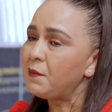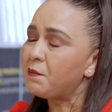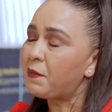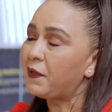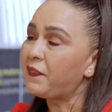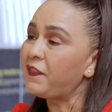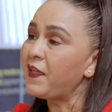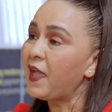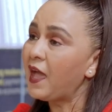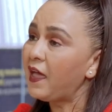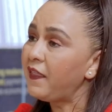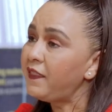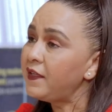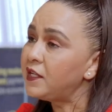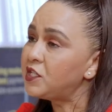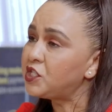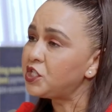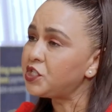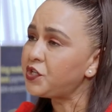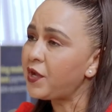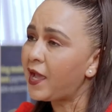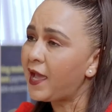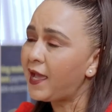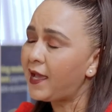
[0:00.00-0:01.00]
But the other,
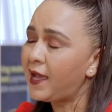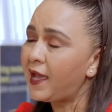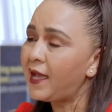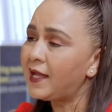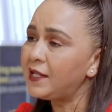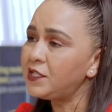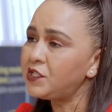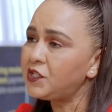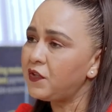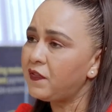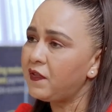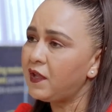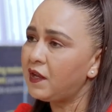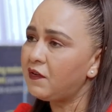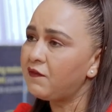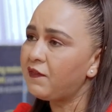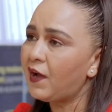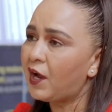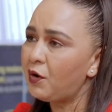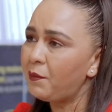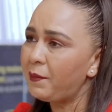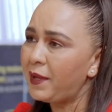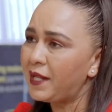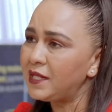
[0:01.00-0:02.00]
just to add to the
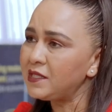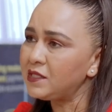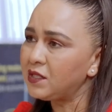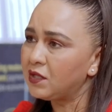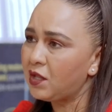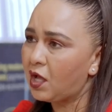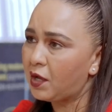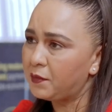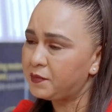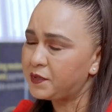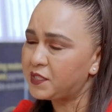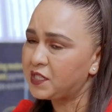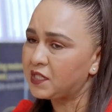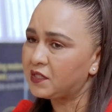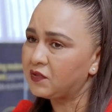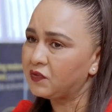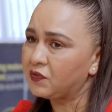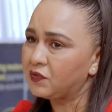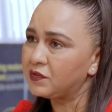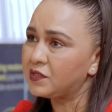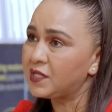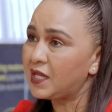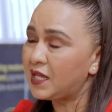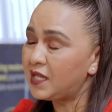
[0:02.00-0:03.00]
environmental
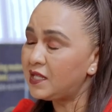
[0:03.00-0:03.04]
obstacles,